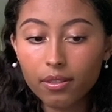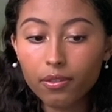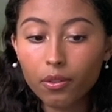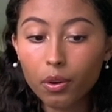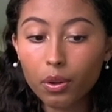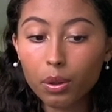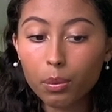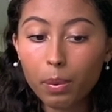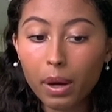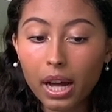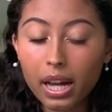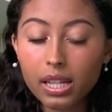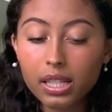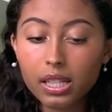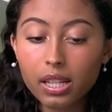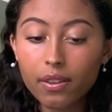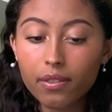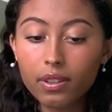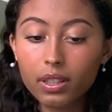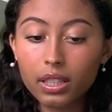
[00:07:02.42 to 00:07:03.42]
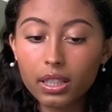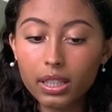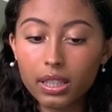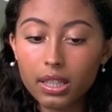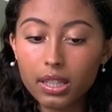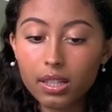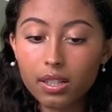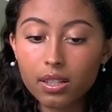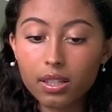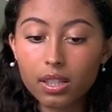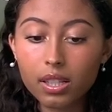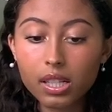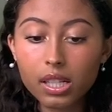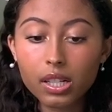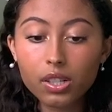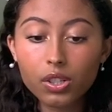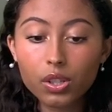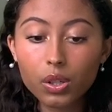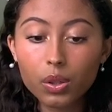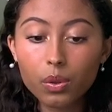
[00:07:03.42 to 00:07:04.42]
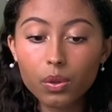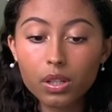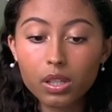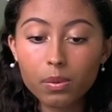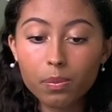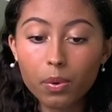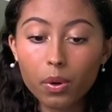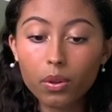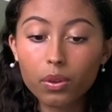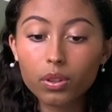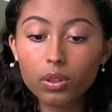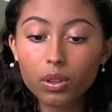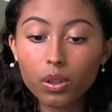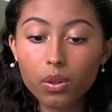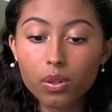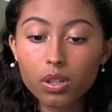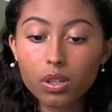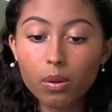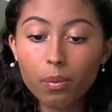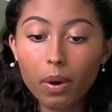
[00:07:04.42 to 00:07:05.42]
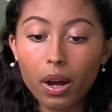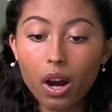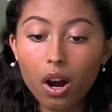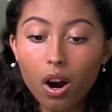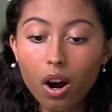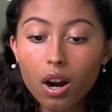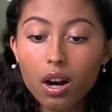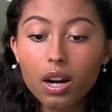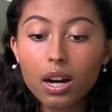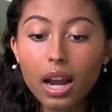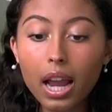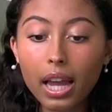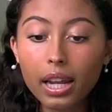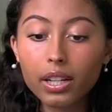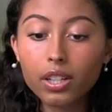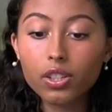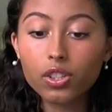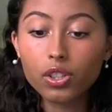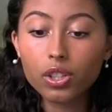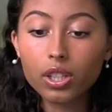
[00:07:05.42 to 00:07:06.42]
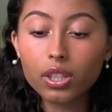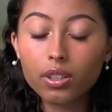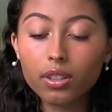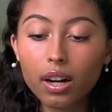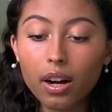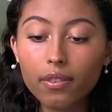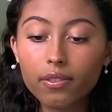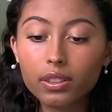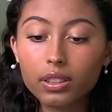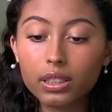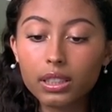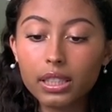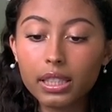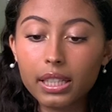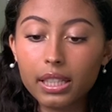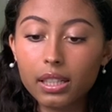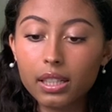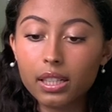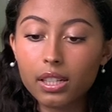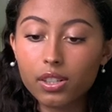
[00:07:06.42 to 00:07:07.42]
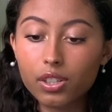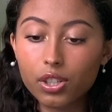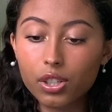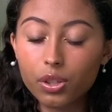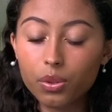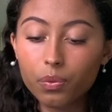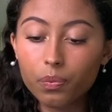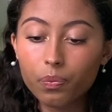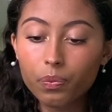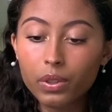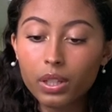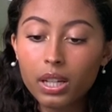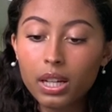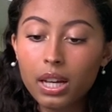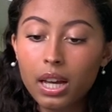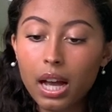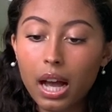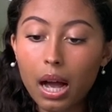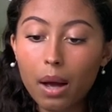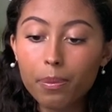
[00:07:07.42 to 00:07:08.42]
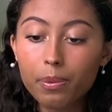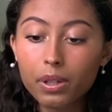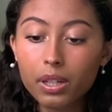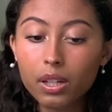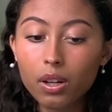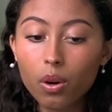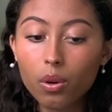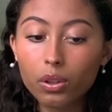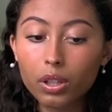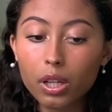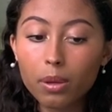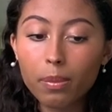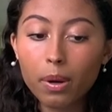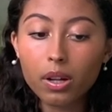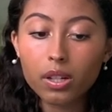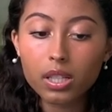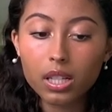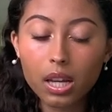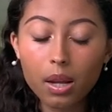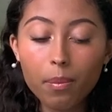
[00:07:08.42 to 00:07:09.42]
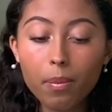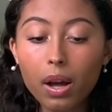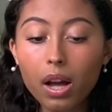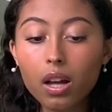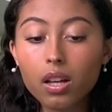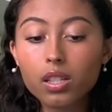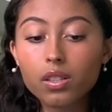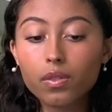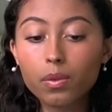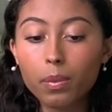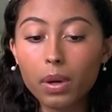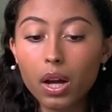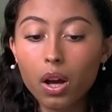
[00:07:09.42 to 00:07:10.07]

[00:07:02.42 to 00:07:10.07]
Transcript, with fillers: for the past 7 years, this issue is both close to my heart and a geographically near issue, happening only about 10 miles from my